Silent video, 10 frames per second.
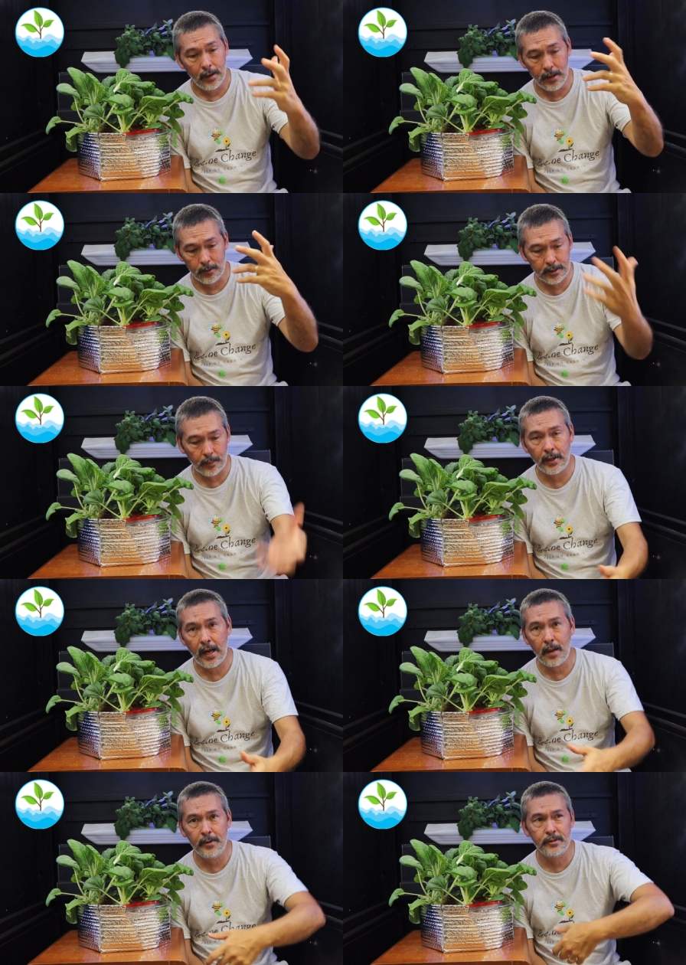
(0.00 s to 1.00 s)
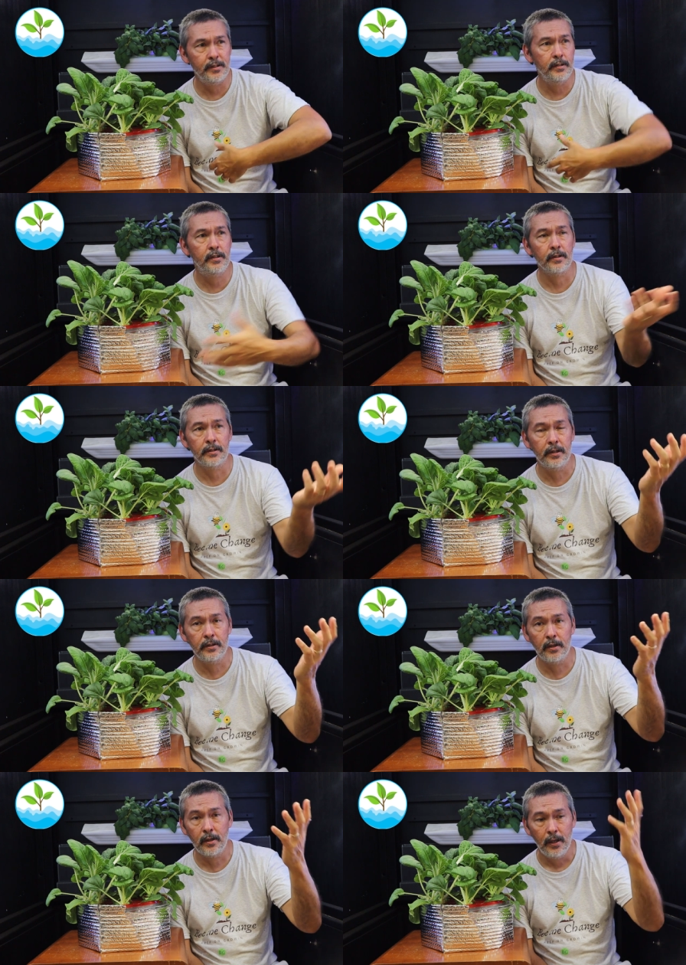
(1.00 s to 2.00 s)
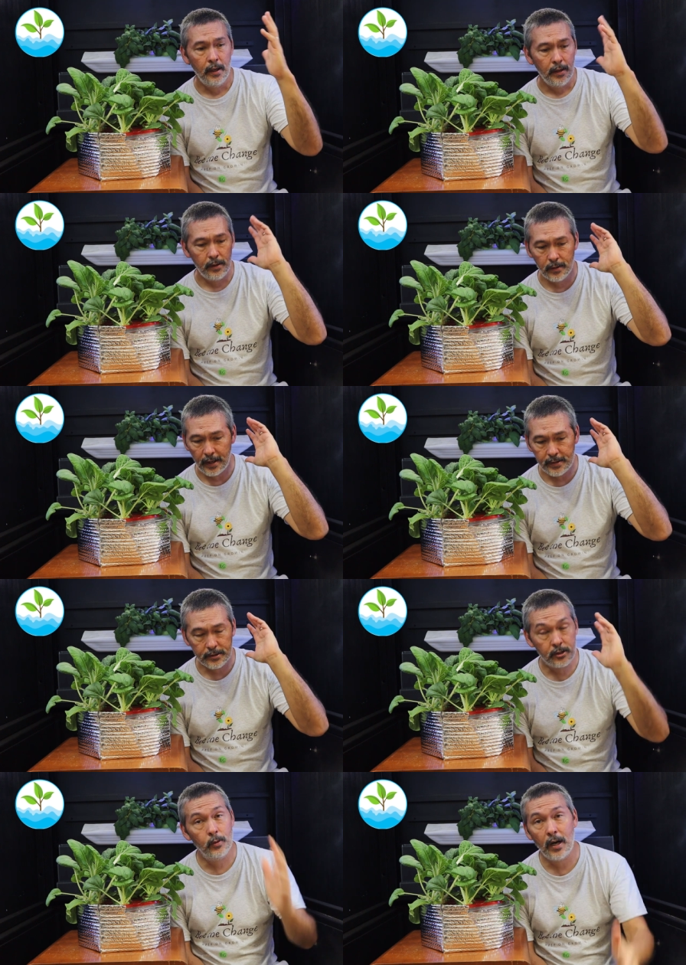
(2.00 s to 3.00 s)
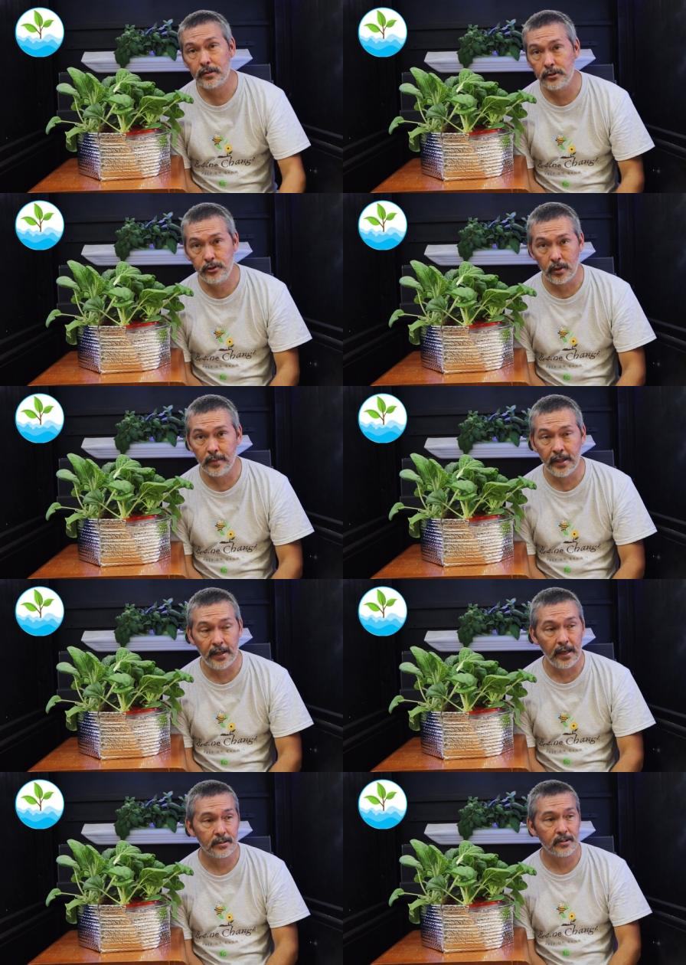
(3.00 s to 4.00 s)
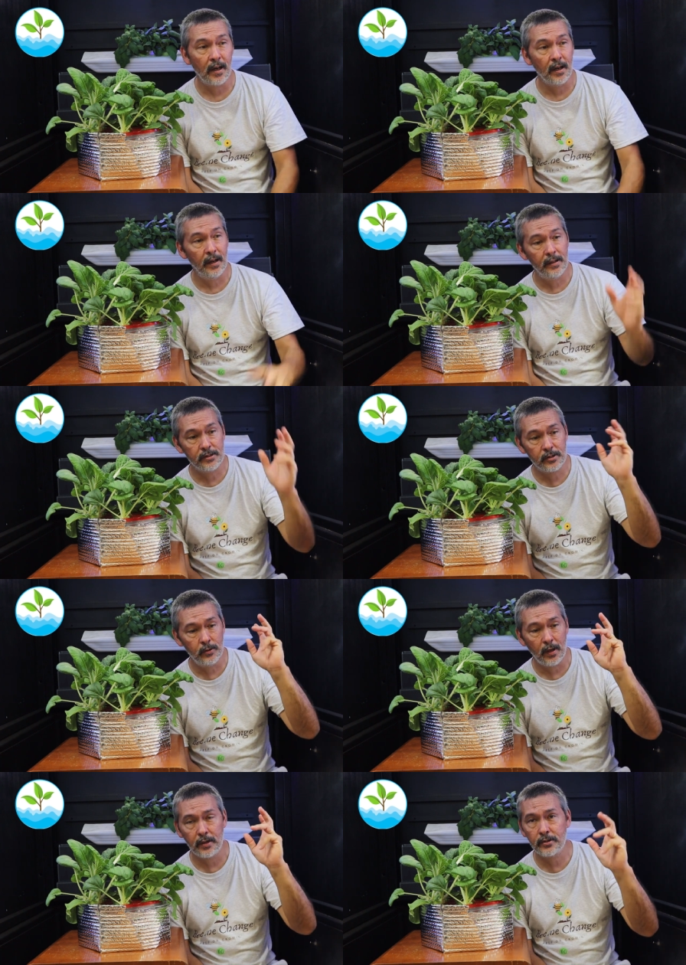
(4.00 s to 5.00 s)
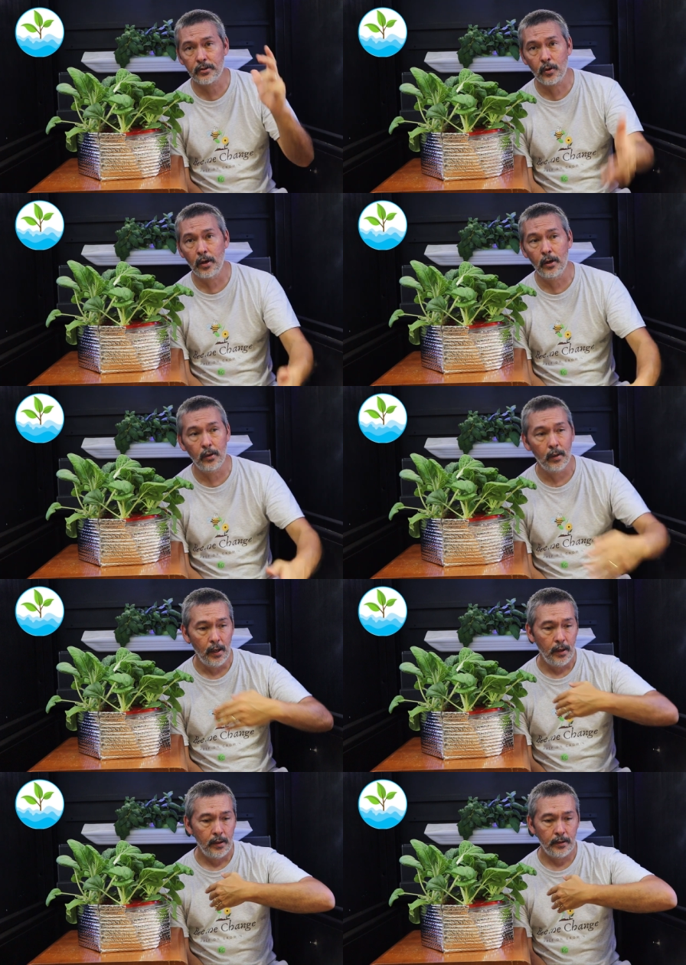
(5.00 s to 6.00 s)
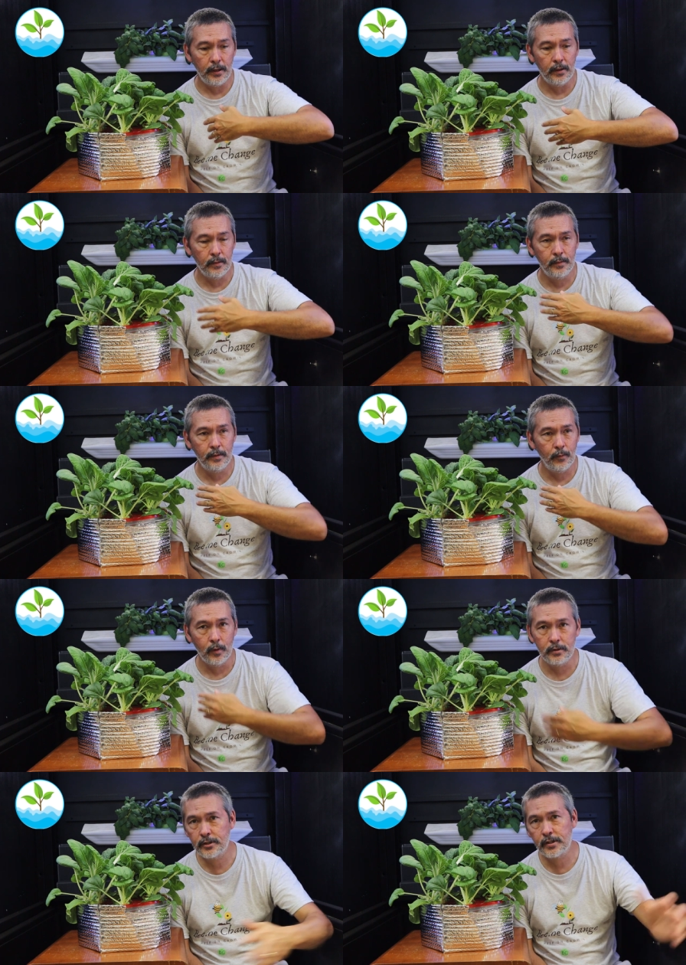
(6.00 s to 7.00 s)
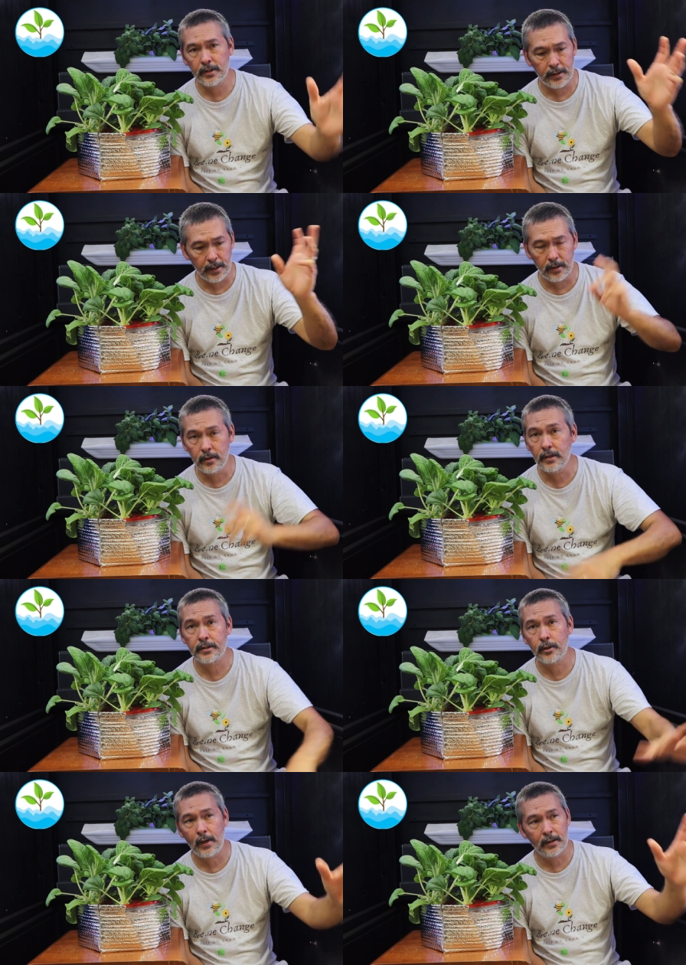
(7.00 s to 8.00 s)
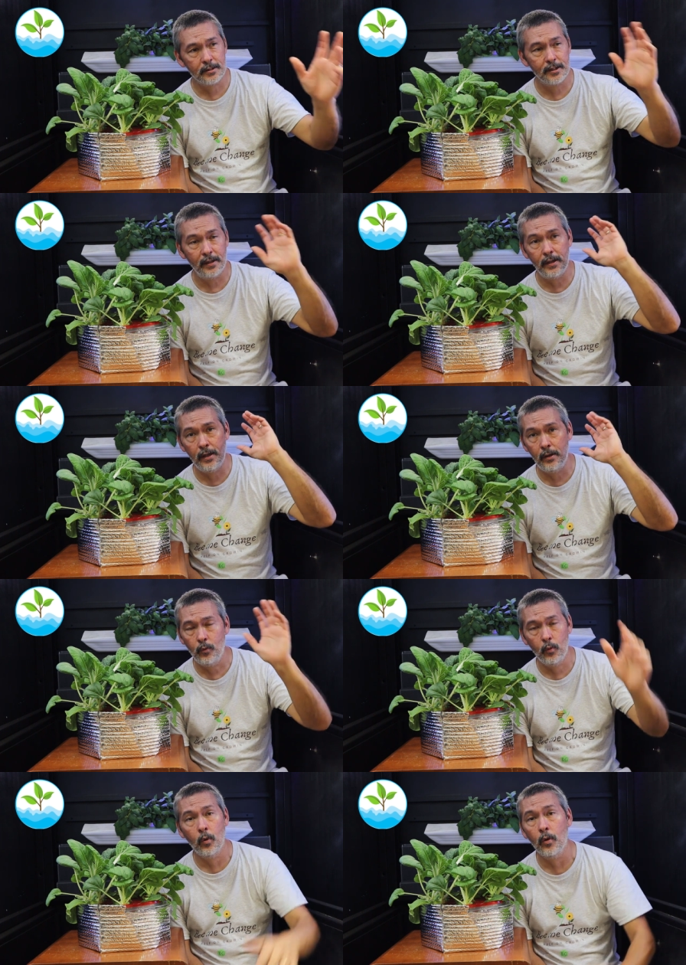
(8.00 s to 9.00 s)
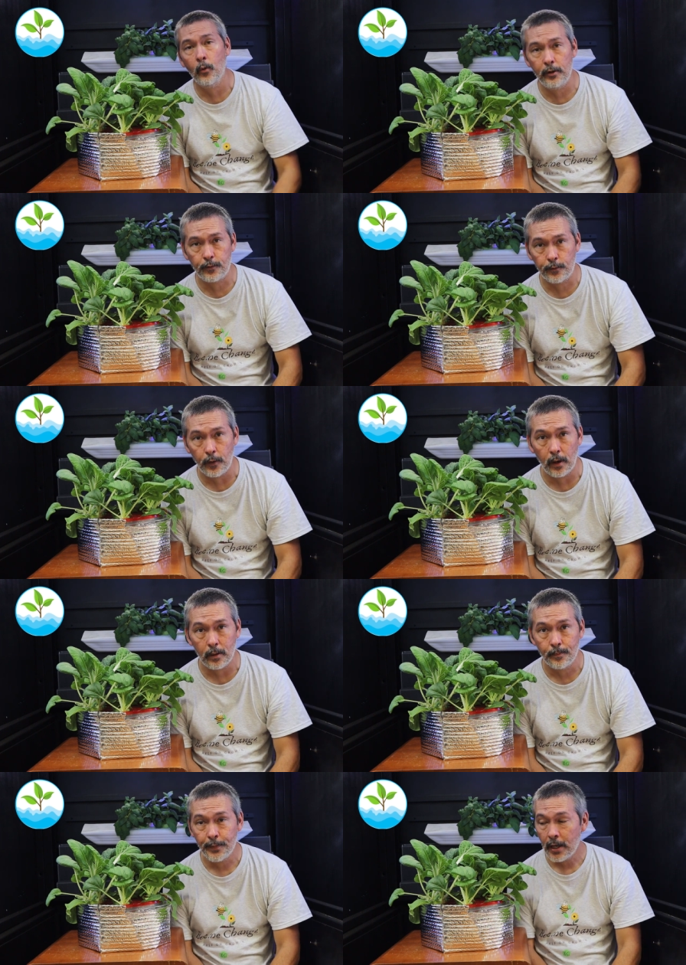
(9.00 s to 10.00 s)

If something happens and you till it under, you're like, it's too hot to germinate outside, it's too hot to grow, you know, we'll just till it under and let the ground sit and we'll wait for fall.